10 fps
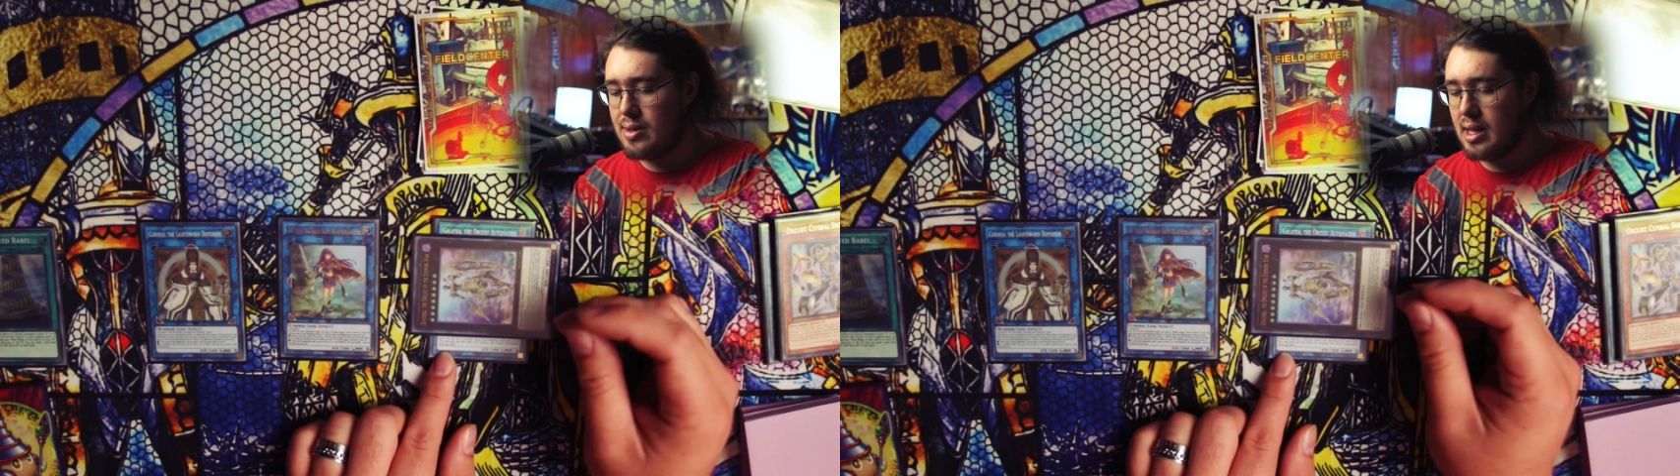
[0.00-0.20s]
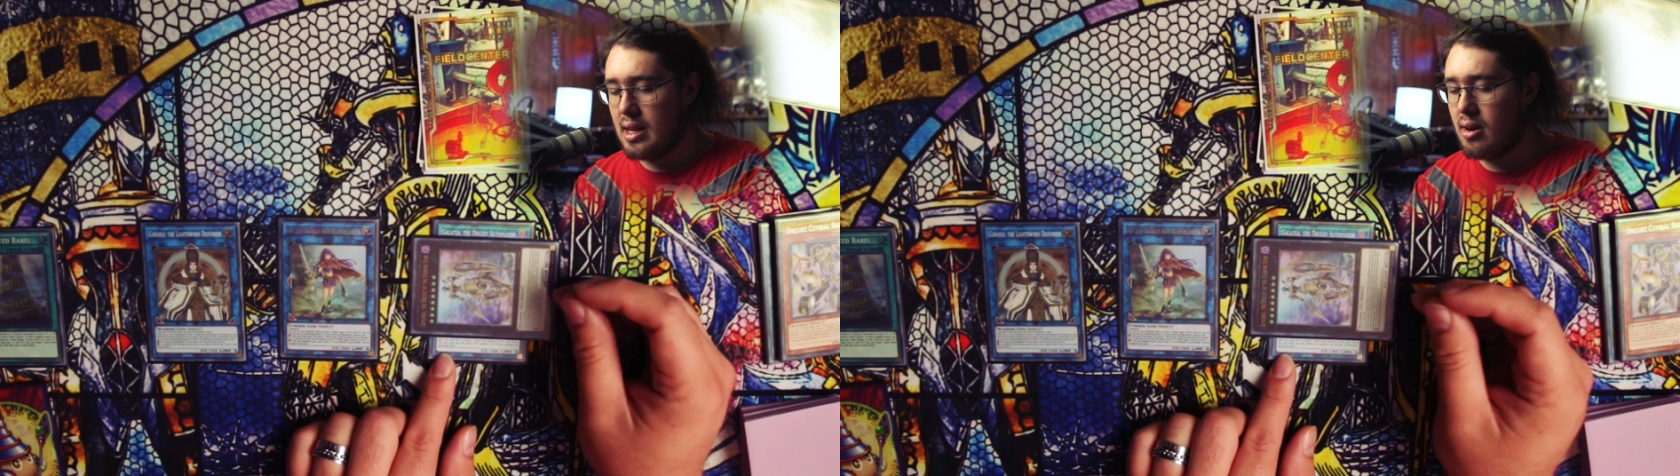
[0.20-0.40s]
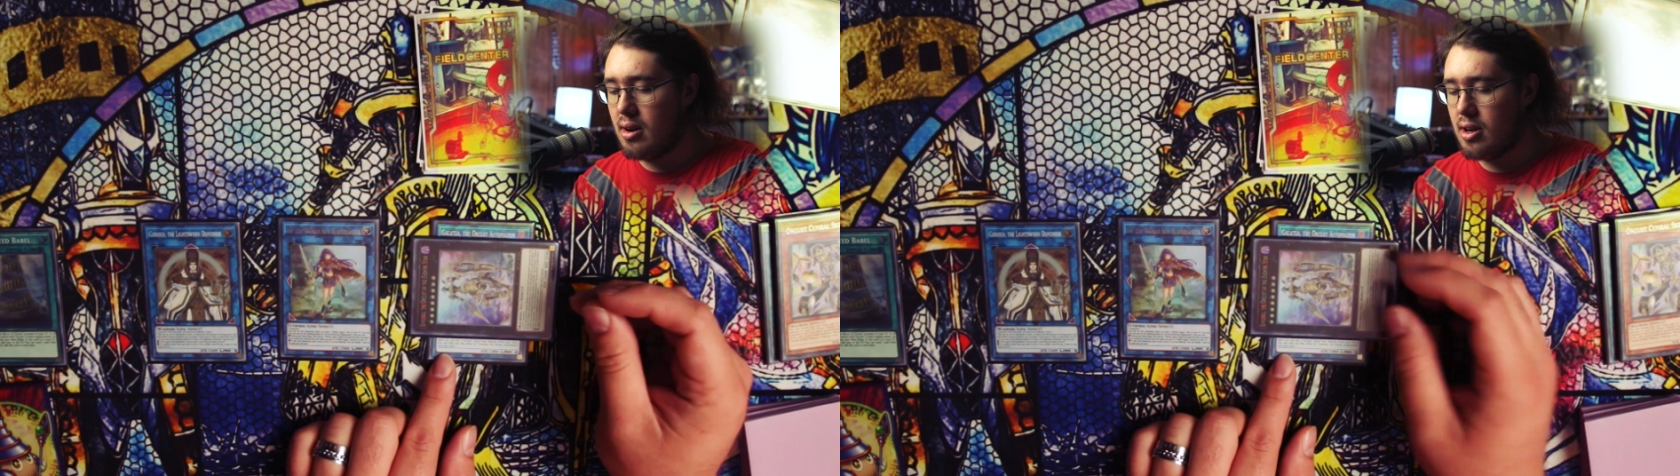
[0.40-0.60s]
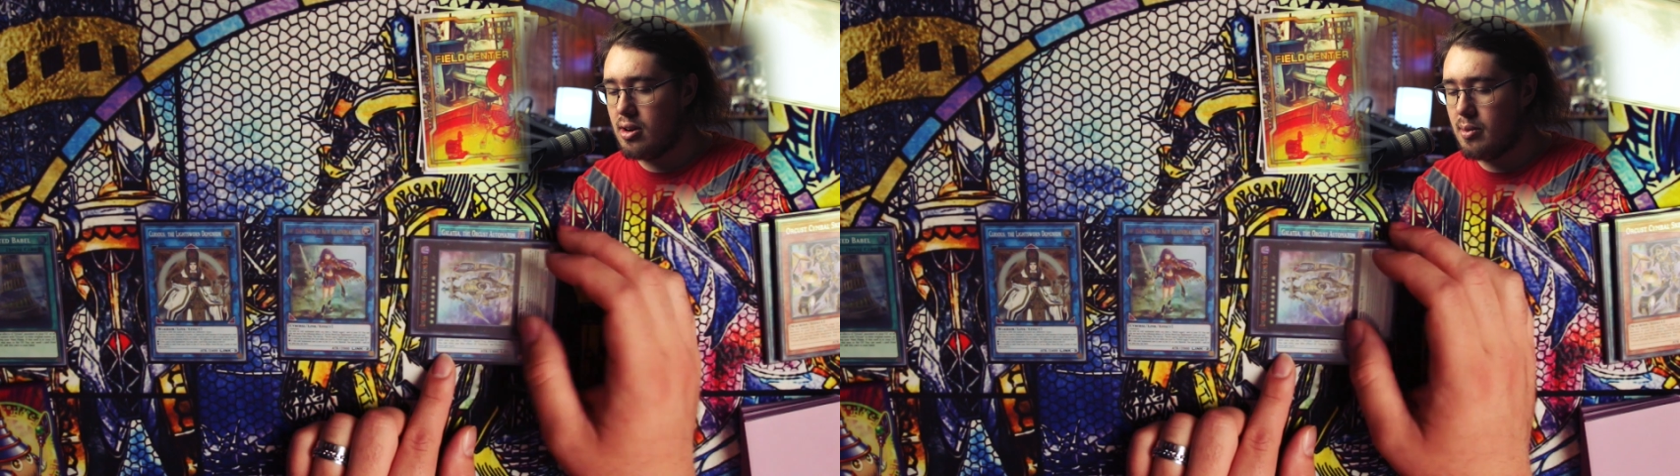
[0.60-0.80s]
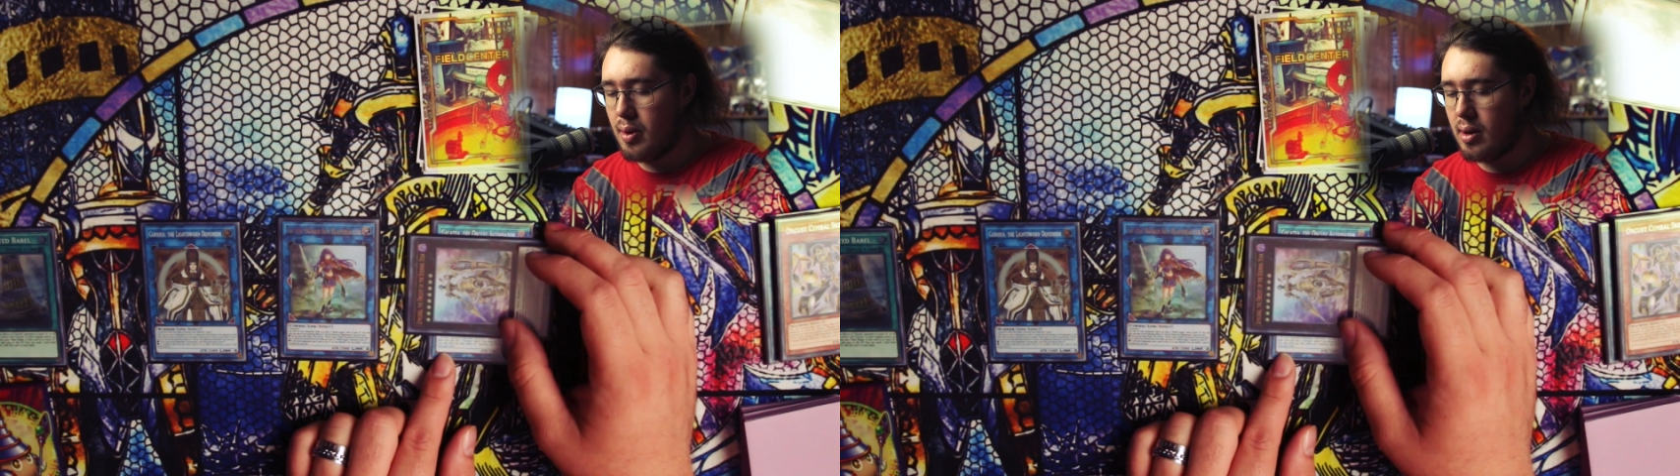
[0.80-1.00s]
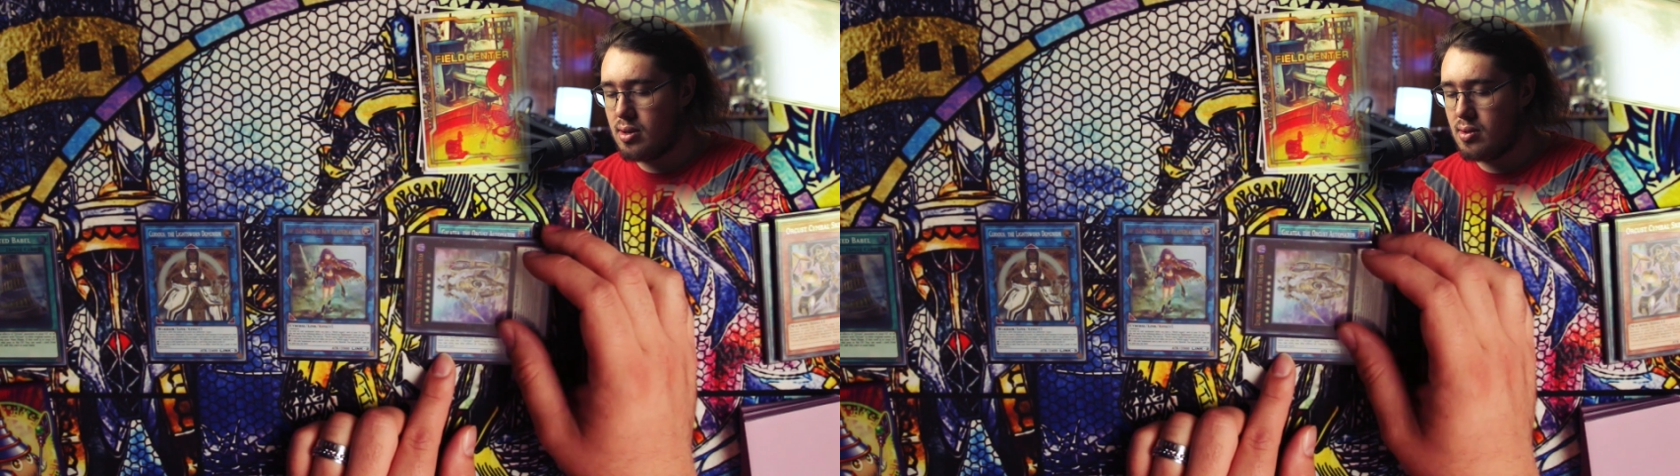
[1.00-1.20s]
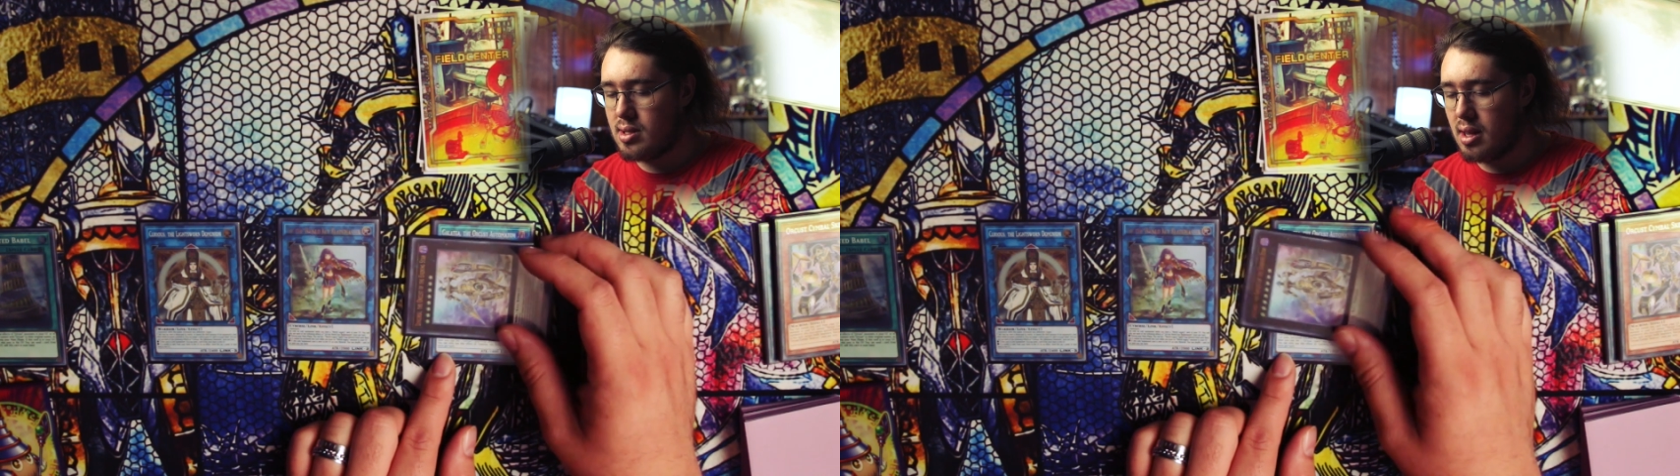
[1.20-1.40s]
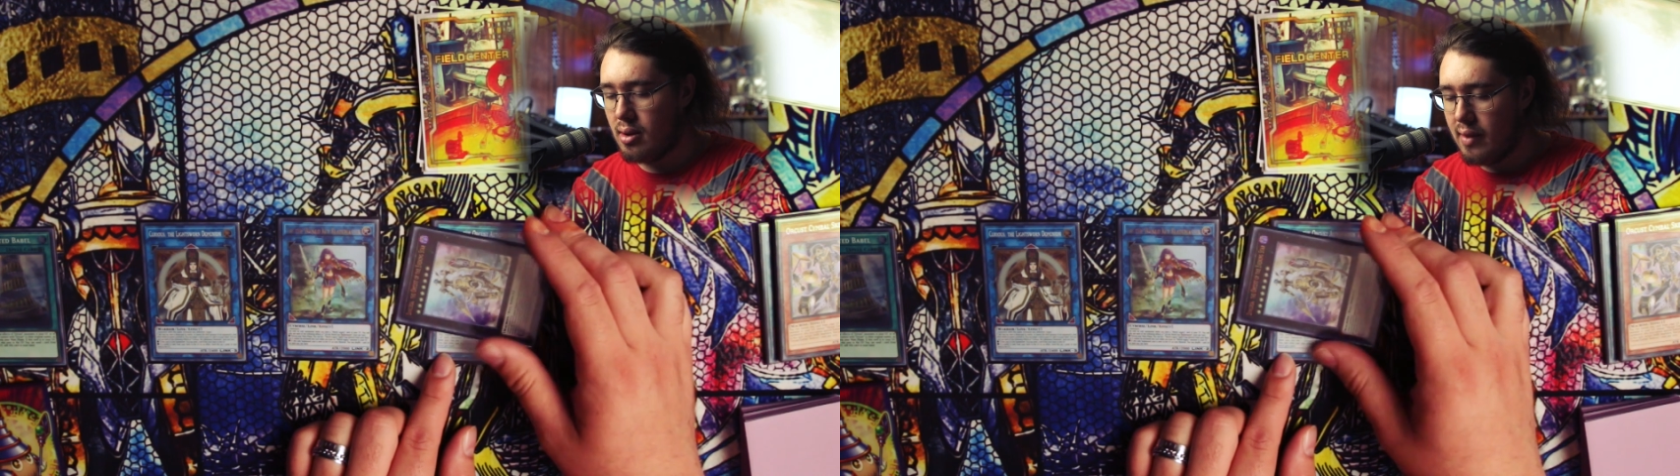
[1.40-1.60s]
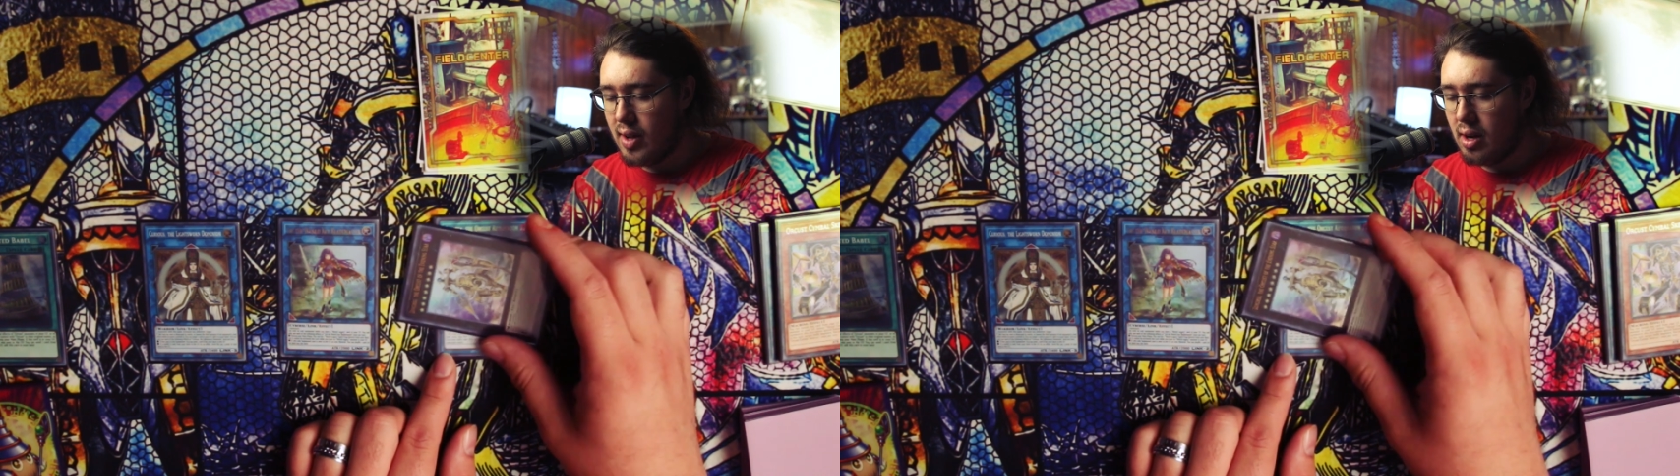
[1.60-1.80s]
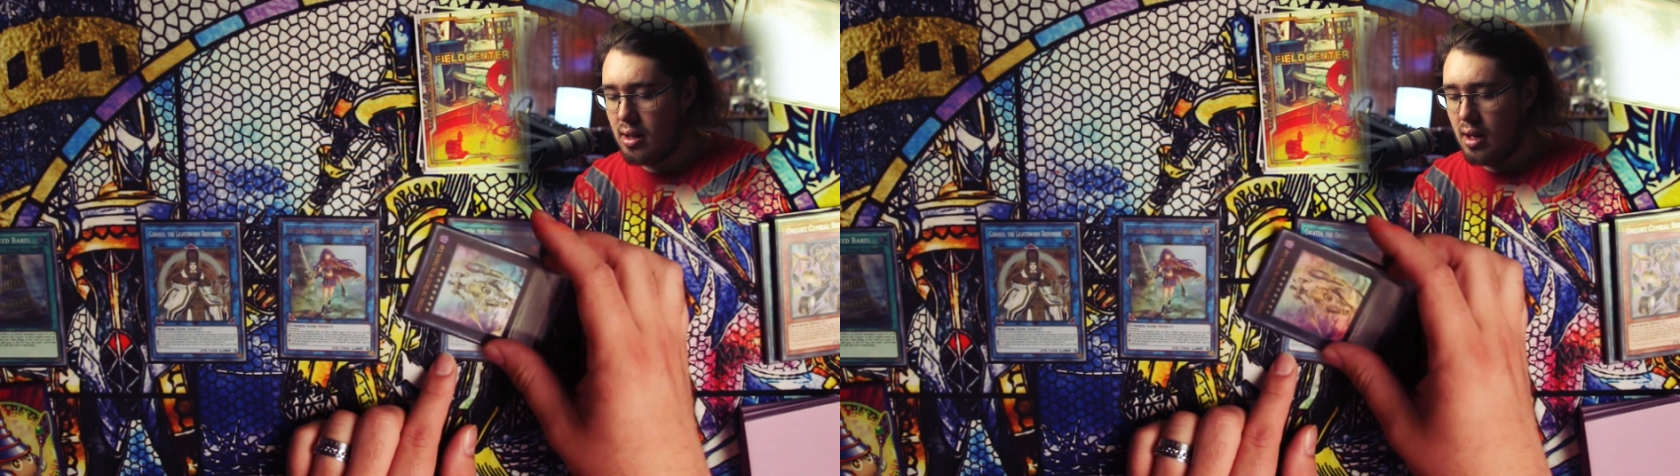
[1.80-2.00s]
send a card your opponent controls in the
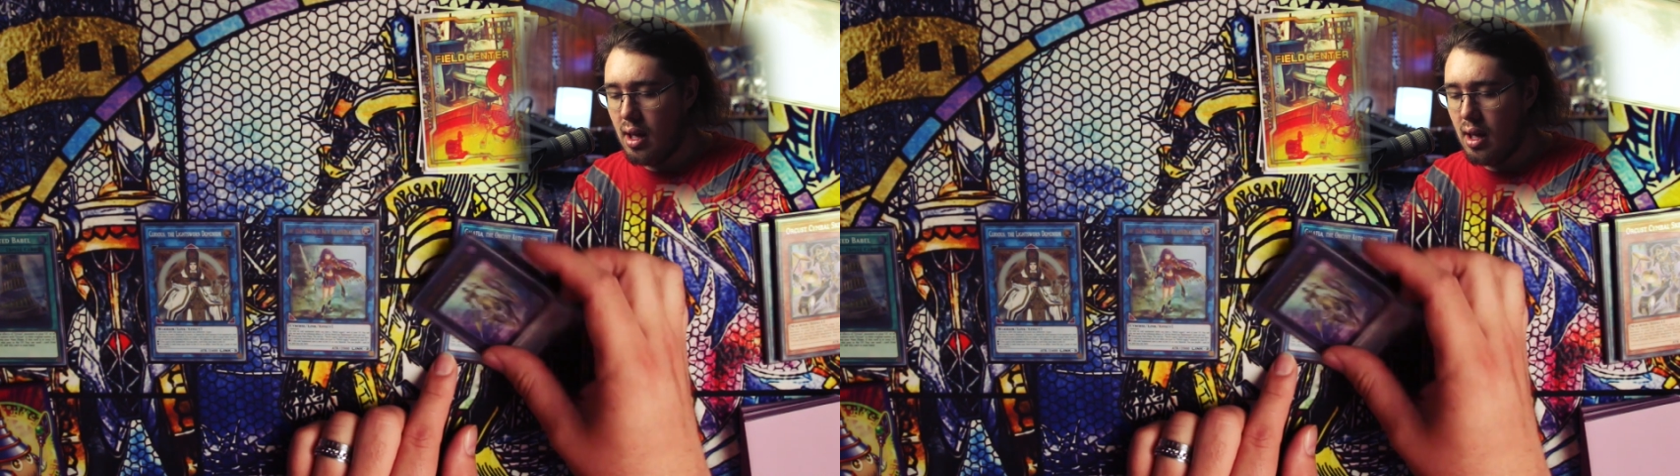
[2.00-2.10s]
graveyard,